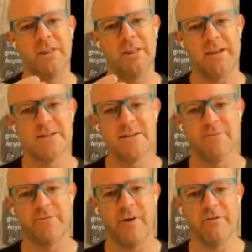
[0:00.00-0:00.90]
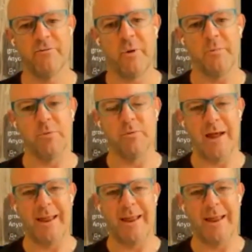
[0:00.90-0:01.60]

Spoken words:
things in front of people